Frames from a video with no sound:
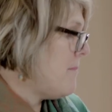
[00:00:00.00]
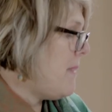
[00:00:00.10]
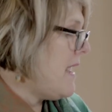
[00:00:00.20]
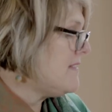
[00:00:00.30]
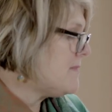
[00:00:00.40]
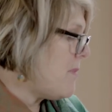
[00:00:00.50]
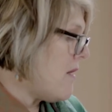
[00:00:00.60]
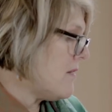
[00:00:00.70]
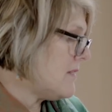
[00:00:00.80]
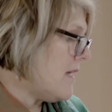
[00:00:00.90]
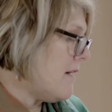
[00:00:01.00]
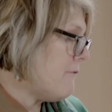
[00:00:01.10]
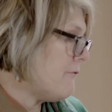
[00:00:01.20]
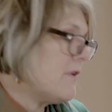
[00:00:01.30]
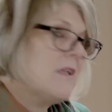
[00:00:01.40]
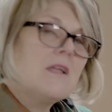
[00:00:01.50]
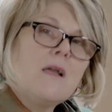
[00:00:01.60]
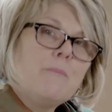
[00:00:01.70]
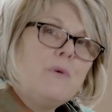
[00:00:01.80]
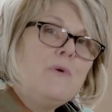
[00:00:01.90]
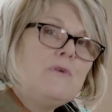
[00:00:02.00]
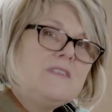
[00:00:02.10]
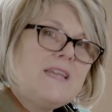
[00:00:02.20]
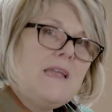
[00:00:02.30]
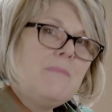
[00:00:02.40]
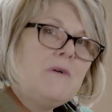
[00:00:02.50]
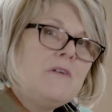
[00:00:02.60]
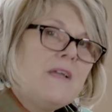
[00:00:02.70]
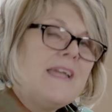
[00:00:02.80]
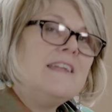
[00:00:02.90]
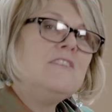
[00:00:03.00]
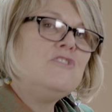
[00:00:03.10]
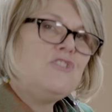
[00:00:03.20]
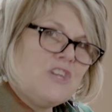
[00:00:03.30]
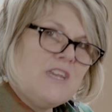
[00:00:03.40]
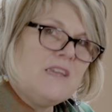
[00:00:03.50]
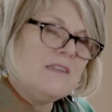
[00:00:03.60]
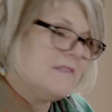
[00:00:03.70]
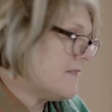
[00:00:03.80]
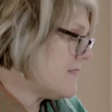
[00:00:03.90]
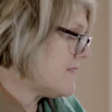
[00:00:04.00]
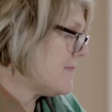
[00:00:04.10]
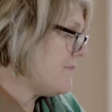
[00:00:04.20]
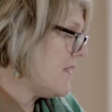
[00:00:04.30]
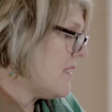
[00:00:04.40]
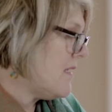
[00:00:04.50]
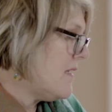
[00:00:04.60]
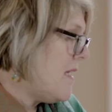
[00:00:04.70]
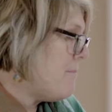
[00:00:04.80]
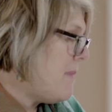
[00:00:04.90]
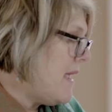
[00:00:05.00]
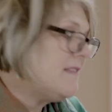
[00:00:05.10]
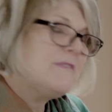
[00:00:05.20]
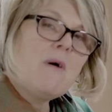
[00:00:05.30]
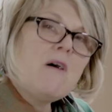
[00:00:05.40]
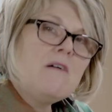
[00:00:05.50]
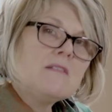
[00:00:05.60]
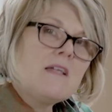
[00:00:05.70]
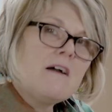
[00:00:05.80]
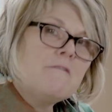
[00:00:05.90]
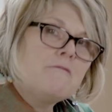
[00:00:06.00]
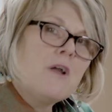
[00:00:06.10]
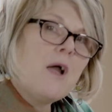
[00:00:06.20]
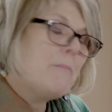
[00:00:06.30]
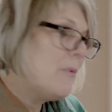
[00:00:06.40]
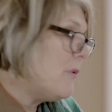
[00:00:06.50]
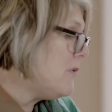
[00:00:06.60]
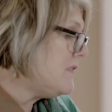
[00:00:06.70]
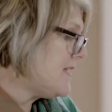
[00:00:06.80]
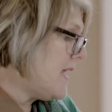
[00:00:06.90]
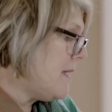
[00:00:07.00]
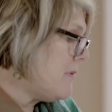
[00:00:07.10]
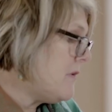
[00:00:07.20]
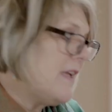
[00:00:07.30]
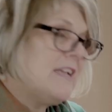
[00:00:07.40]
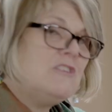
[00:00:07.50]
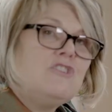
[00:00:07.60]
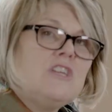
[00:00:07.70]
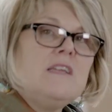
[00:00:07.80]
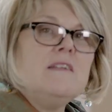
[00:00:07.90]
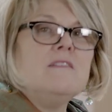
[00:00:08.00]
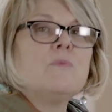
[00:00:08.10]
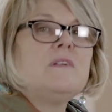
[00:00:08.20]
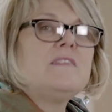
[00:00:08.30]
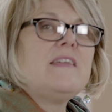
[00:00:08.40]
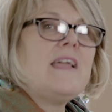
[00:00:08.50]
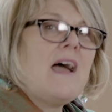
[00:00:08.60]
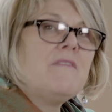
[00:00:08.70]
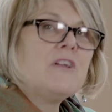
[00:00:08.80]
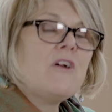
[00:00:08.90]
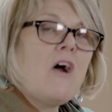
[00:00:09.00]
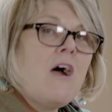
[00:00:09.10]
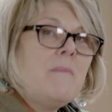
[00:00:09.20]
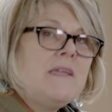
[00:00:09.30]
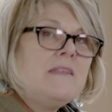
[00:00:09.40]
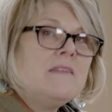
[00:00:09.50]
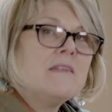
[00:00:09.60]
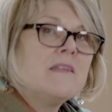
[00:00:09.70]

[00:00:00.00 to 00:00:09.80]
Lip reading: baseball glove, pool table, and jeans. Baseball glove, pool table, and jeans. What do they have in common?